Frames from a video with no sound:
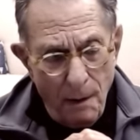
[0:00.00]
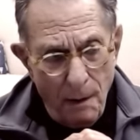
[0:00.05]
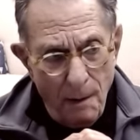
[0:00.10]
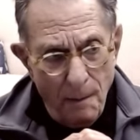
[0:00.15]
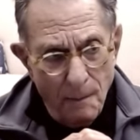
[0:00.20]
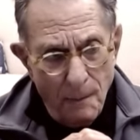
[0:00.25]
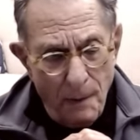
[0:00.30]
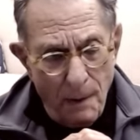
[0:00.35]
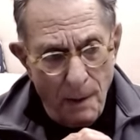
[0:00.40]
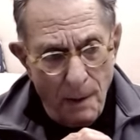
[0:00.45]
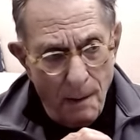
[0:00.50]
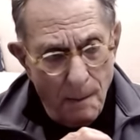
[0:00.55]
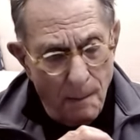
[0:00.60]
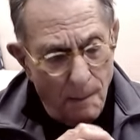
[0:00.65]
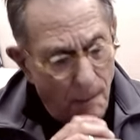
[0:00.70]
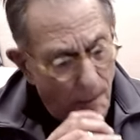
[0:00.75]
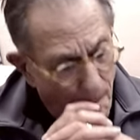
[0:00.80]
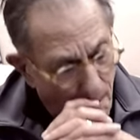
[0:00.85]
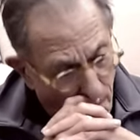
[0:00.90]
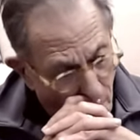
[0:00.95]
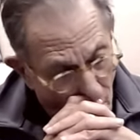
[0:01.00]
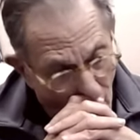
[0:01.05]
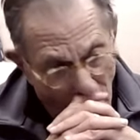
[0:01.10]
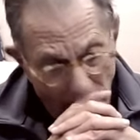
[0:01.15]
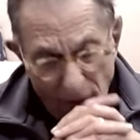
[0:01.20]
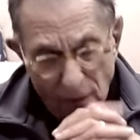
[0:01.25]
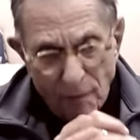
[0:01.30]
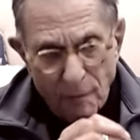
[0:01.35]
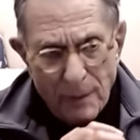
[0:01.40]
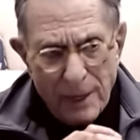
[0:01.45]
um, um,
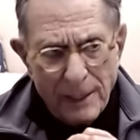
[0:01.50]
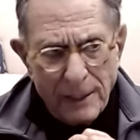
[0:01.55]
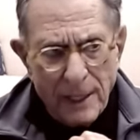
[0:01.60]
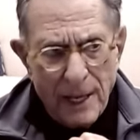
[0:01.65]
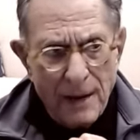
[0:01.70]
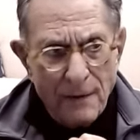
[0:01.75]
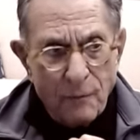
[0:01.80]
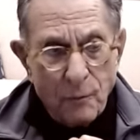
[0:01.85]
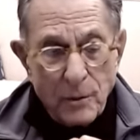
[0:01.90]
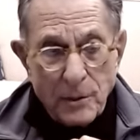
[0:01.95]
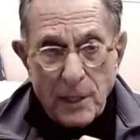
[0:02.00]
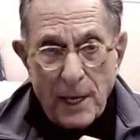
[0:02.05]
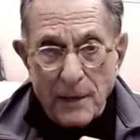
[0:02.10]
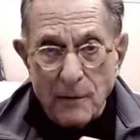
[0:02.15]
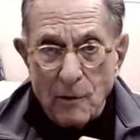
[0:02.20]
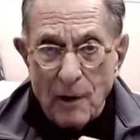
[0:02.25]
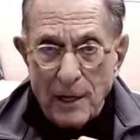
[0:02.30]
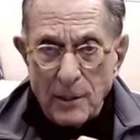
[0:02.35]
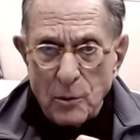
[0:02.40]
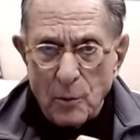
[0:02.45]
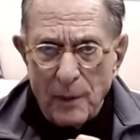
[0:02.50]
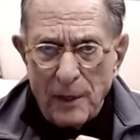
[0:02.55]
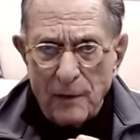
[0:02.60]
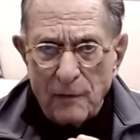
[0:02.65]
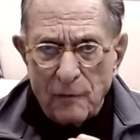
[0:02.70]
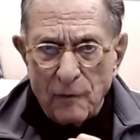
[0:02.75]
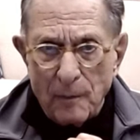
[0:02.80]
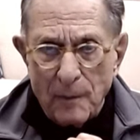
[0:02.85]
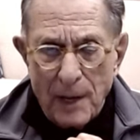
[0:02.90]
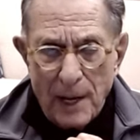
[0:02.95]
part of my life was I
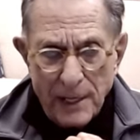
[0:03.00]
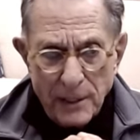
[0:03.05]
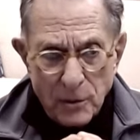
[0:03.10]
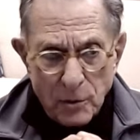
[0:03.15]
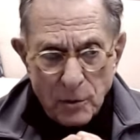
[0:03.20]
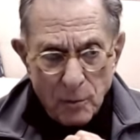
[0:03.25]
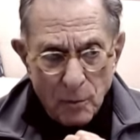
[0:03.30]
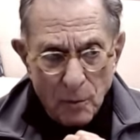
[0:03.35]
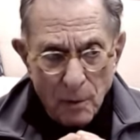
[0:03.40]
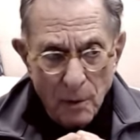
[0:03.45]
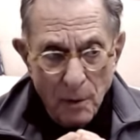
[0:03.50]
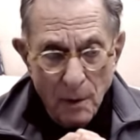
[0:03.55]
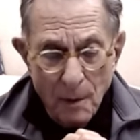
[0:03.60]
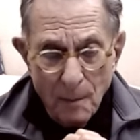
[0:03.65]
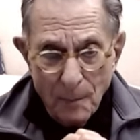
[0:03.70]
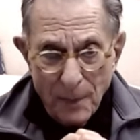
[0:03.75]
graduated from high school.